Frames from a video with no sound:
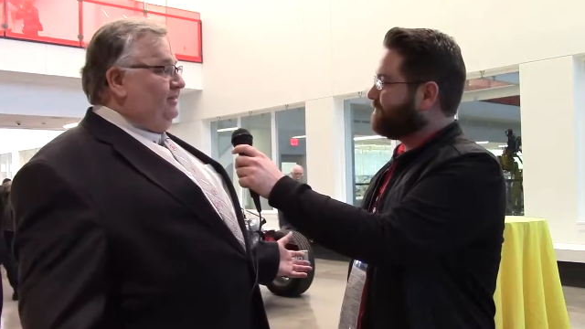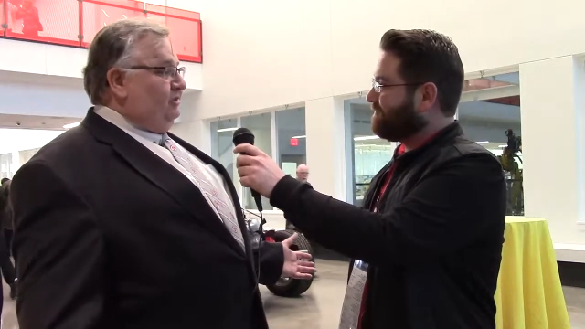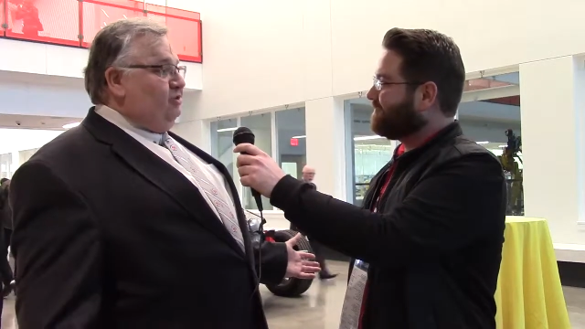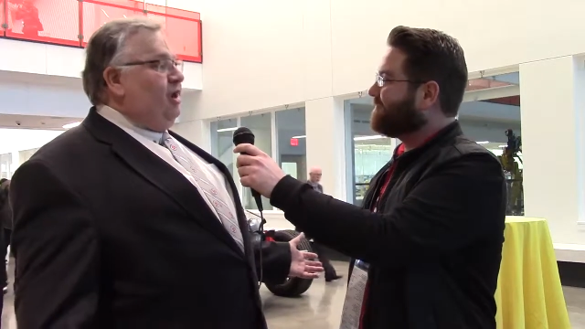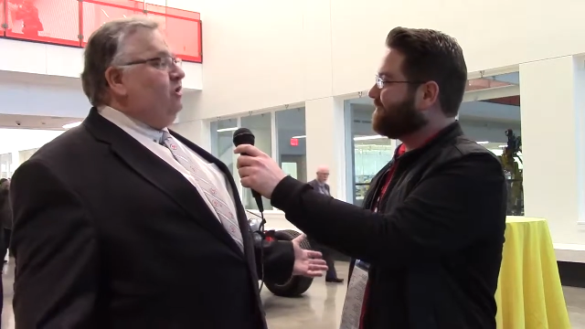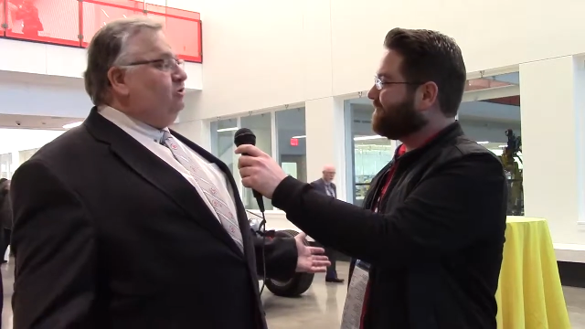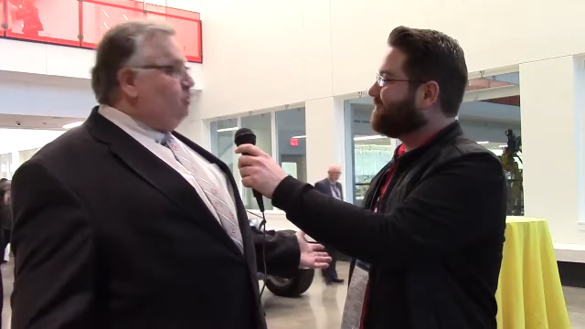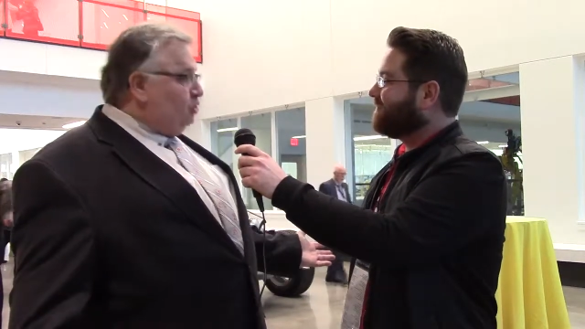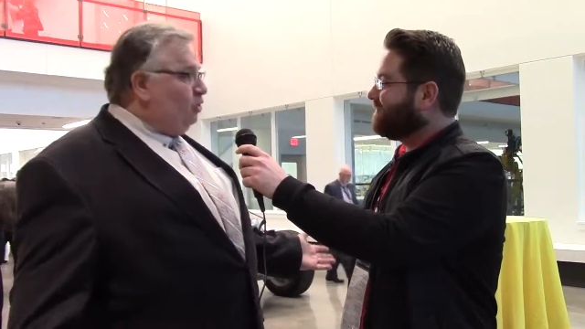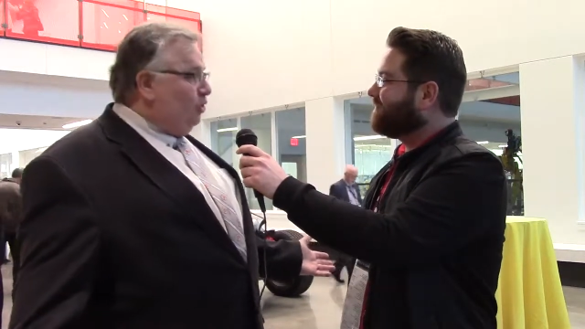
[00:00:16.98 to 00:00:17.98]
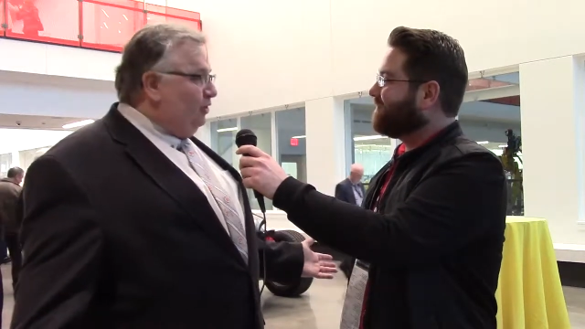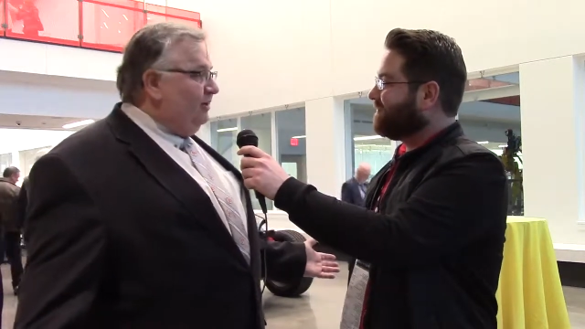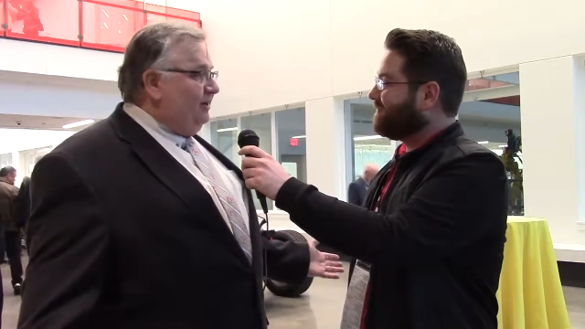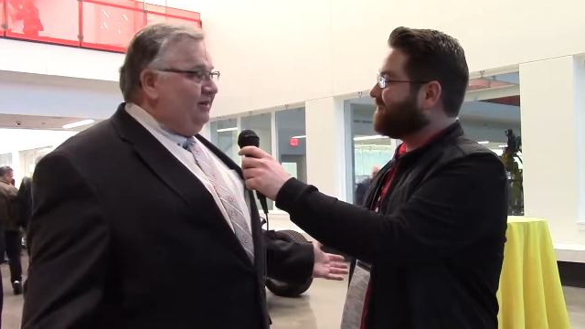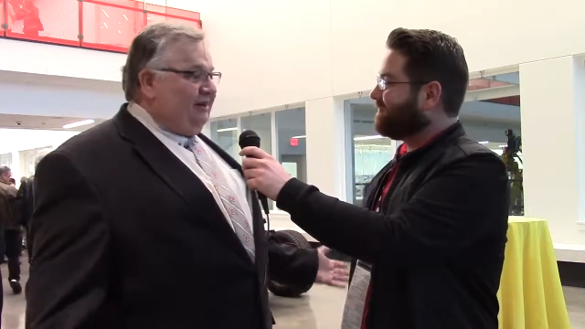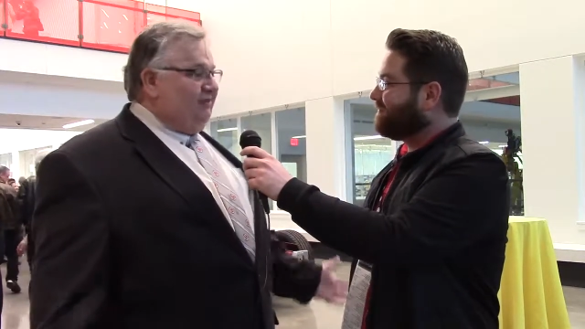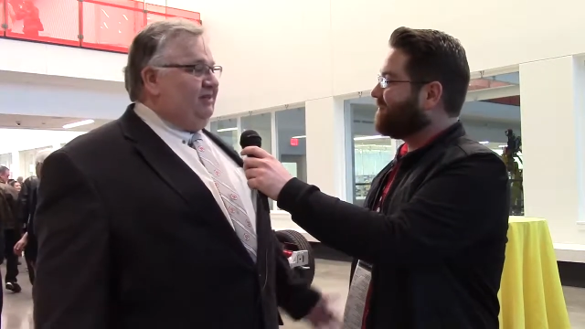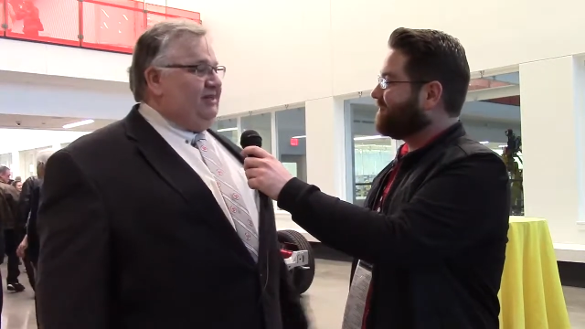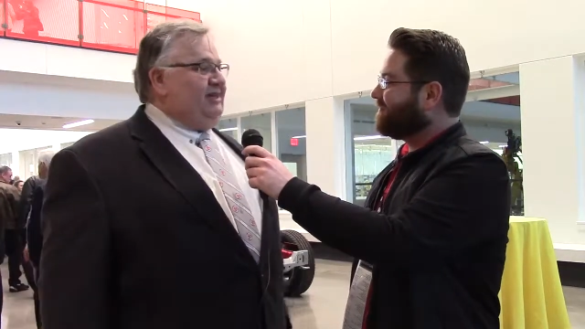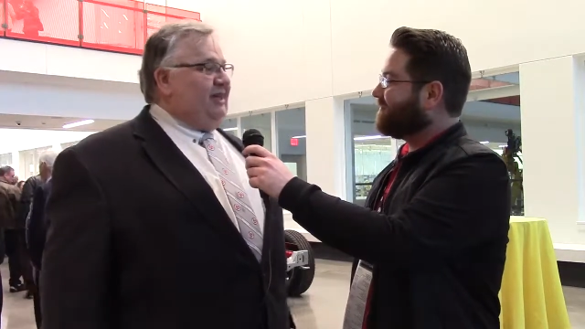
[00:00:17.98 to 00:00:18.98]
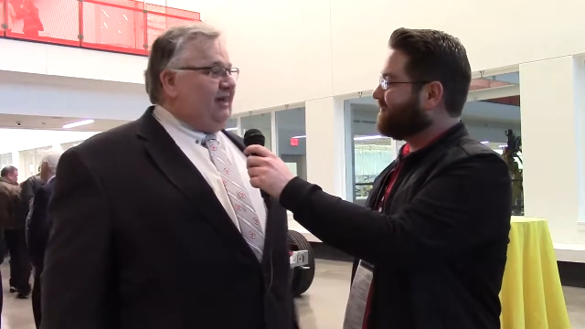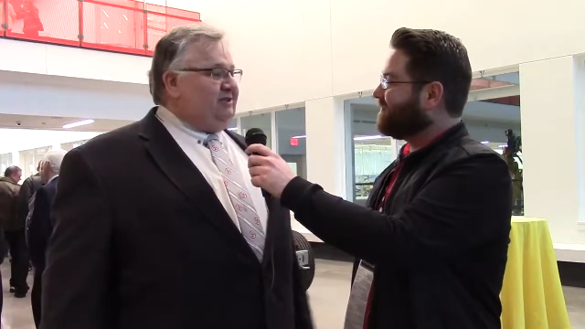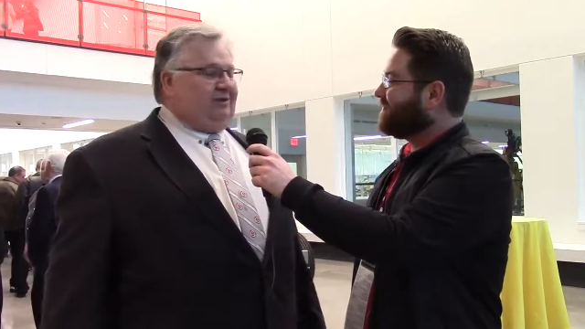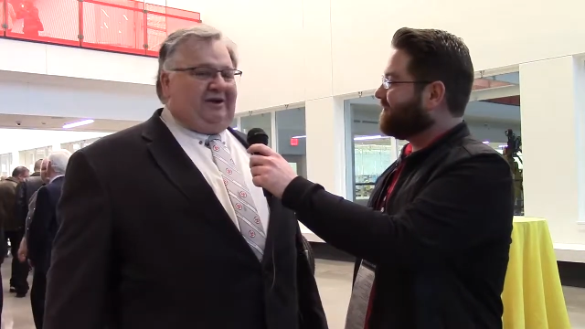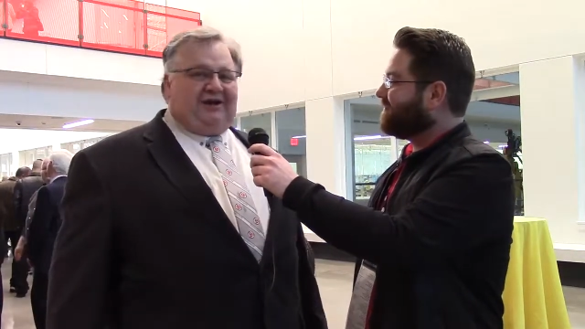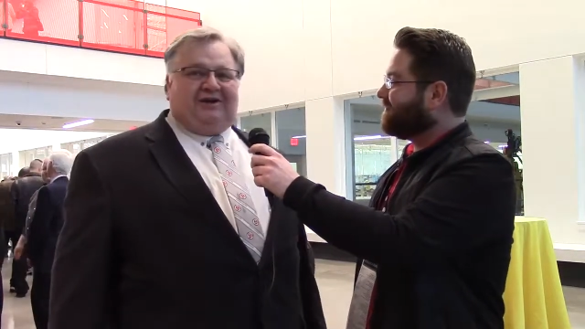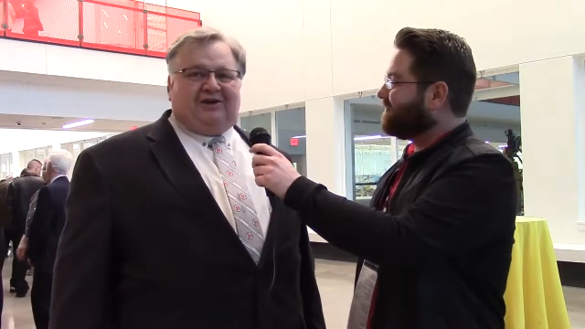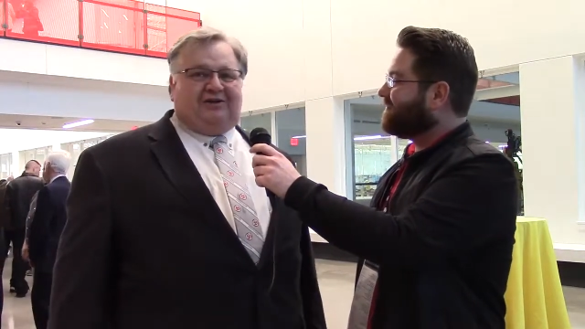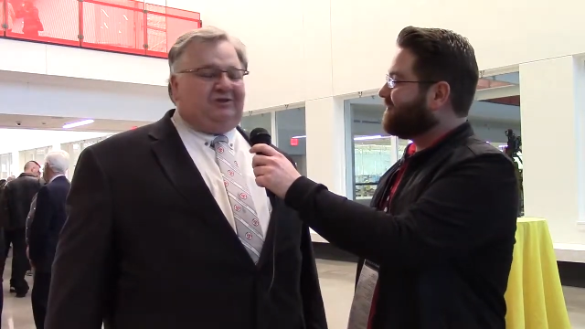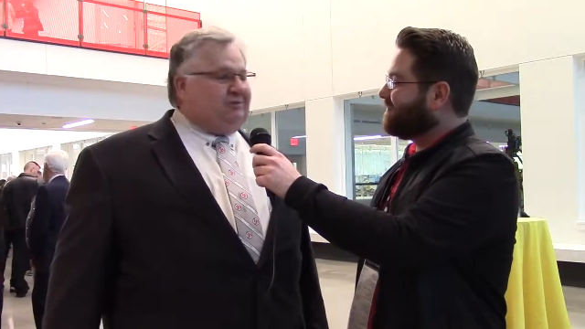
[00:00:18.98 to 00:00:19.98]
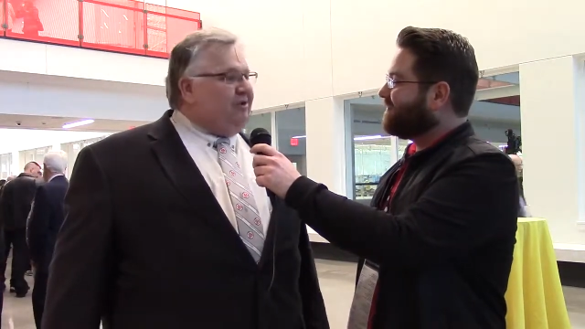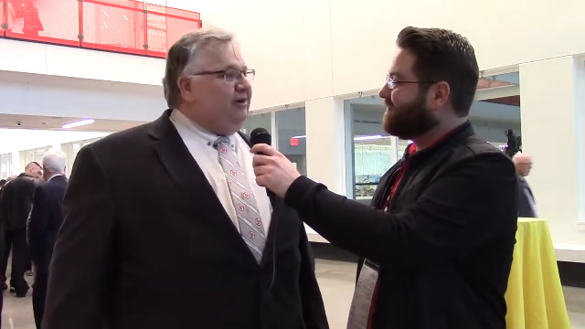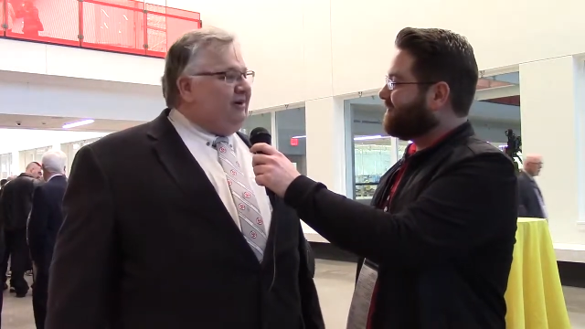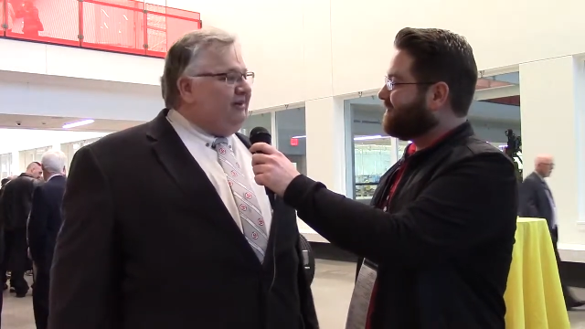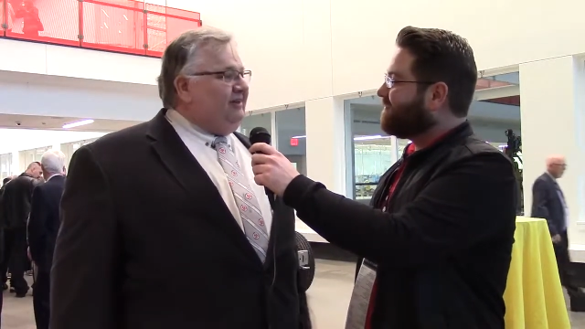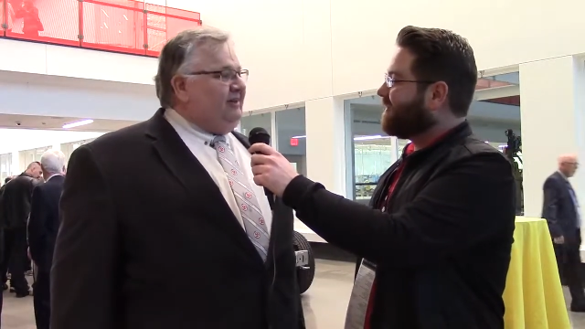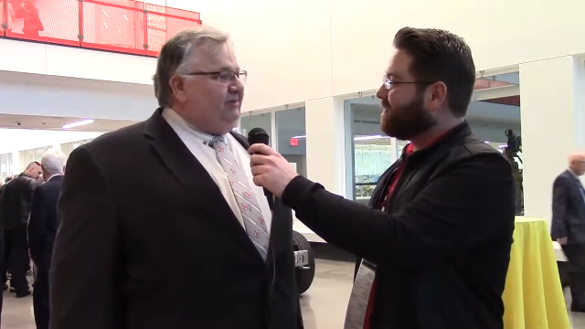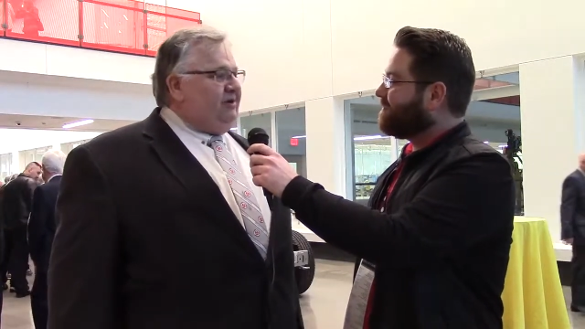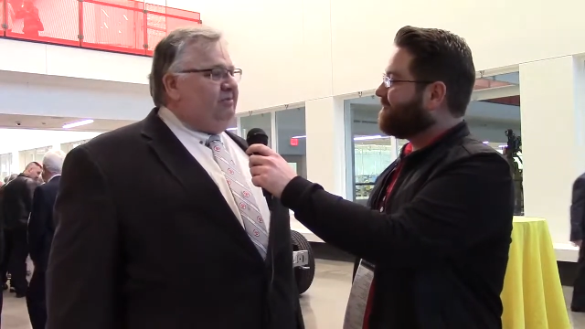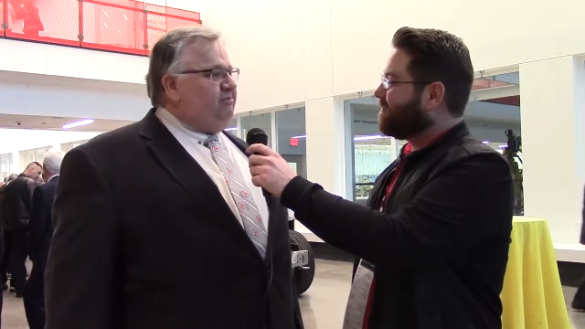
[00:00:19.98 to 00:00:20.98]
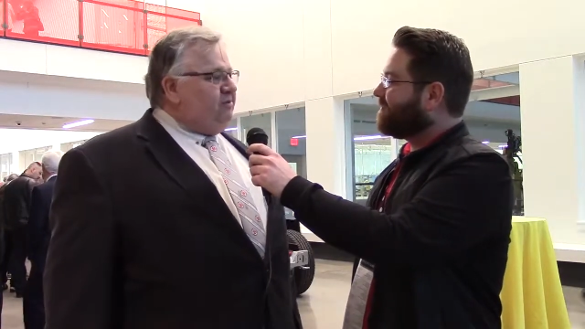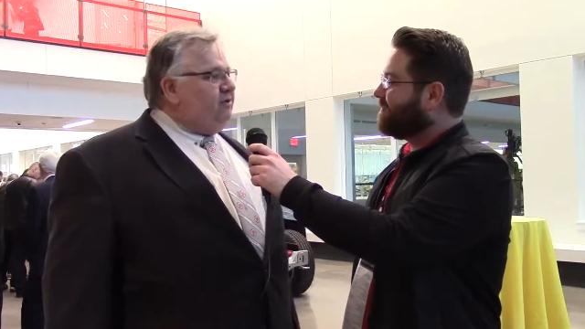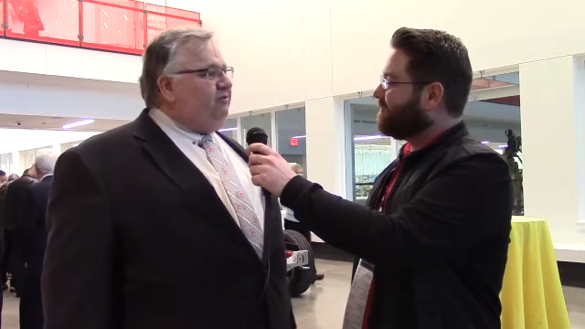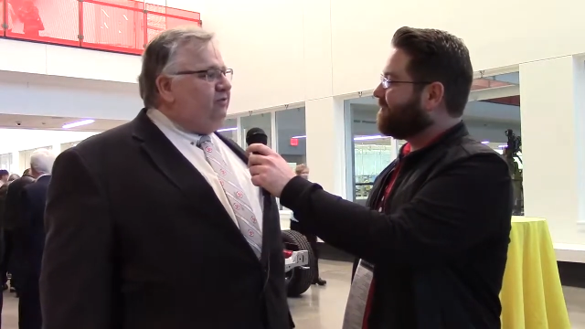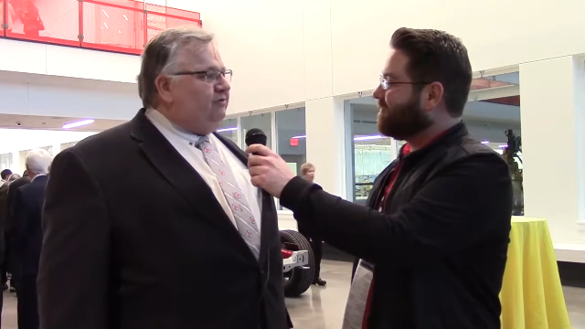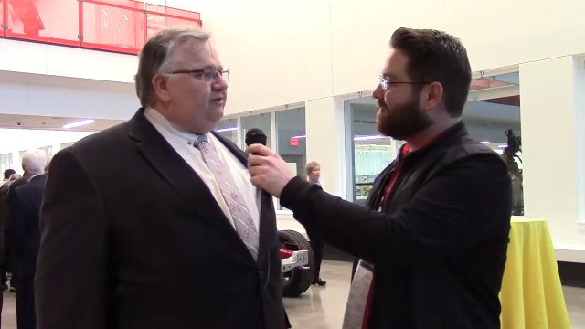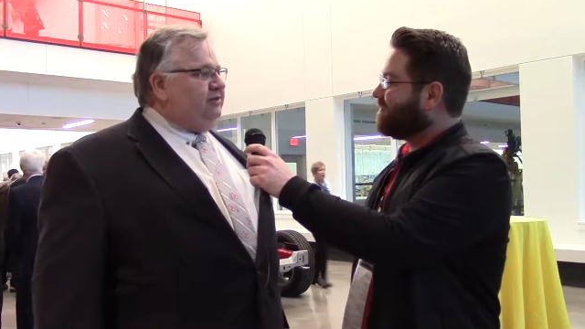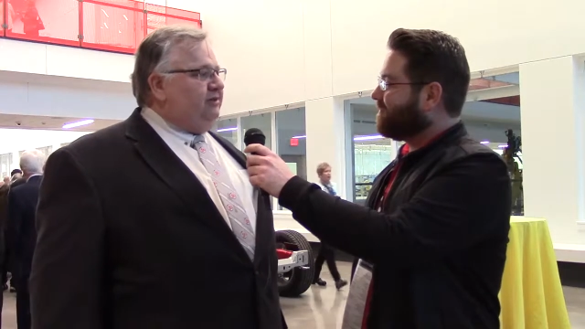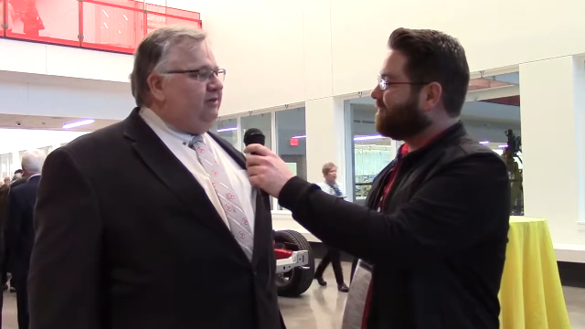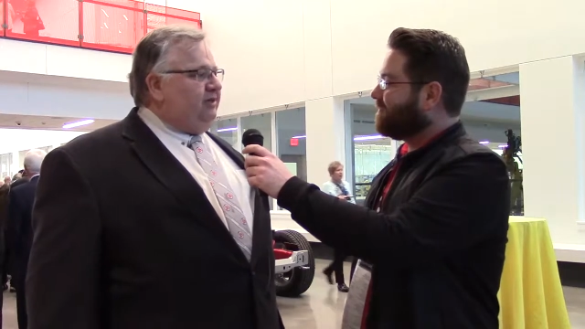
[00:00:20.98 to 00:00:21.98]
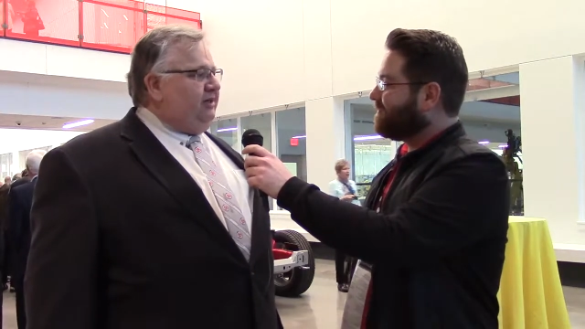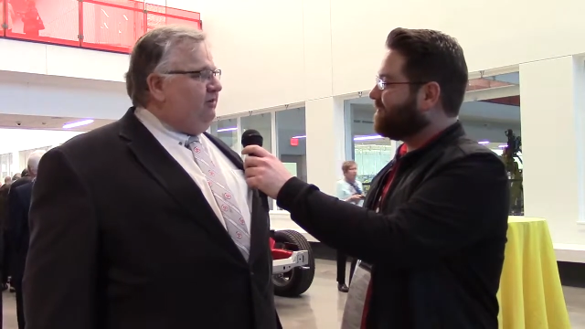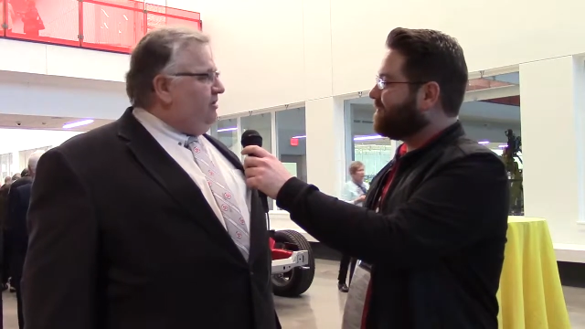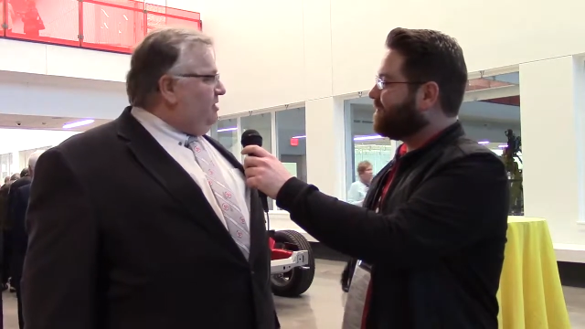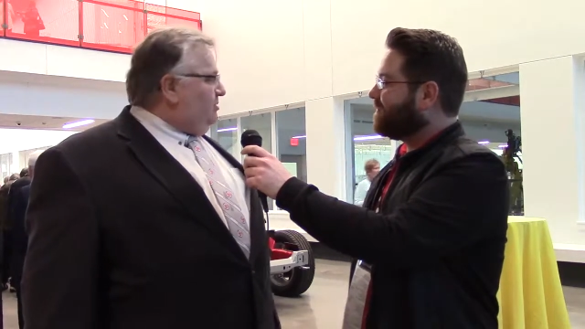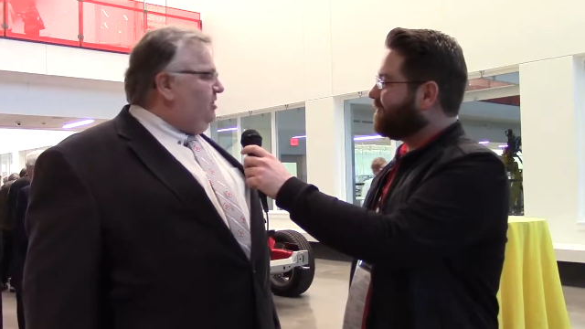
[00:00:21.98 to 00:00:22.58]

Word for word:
Speaker 1: the crown jewel of the TCATs right now here in Smyrna. What a beautiful facility and what a